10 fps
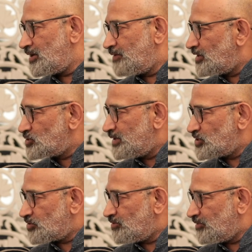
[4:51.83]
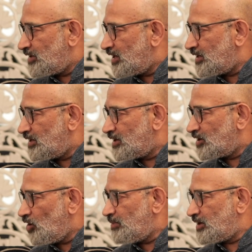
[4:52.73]
Defence Ministry of
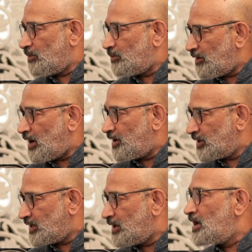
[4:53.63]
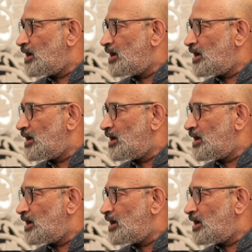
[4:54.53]
Indian government under the